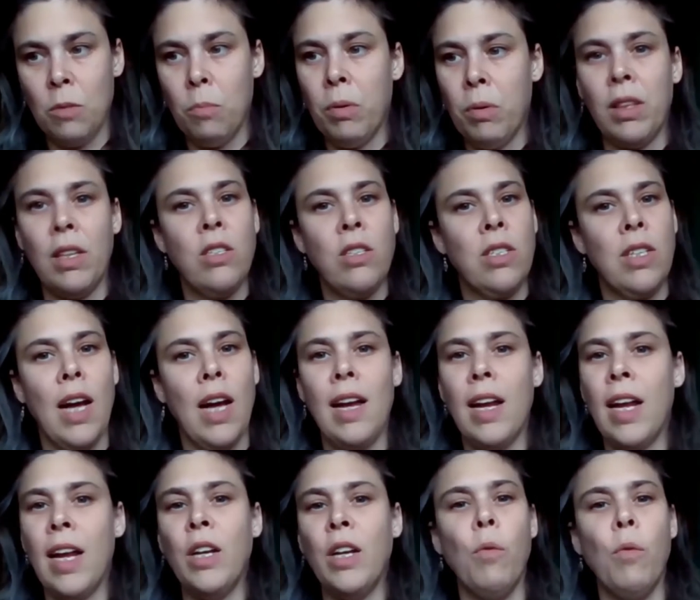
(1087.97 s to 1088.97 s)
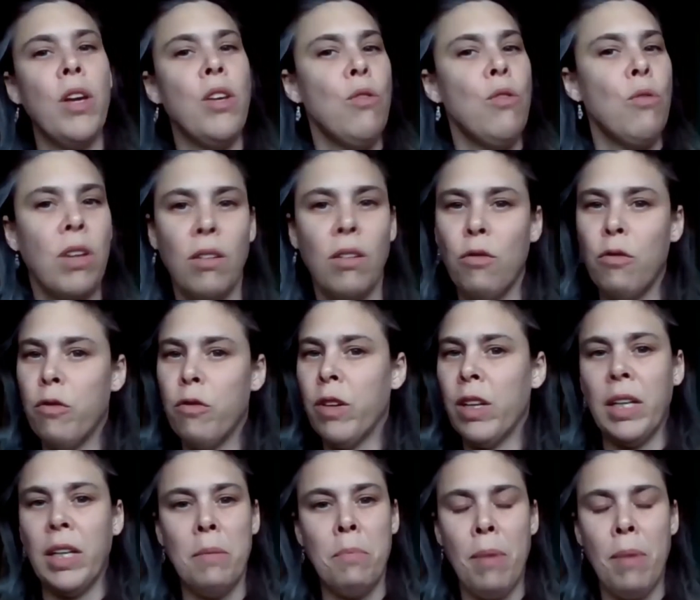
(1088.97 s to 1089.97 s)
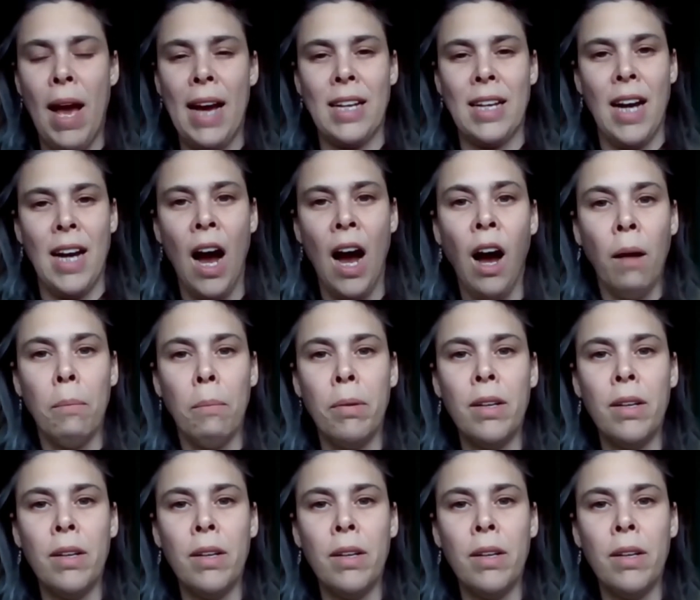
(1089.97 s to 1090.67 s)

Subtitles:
But there's not any way you can fill it back up.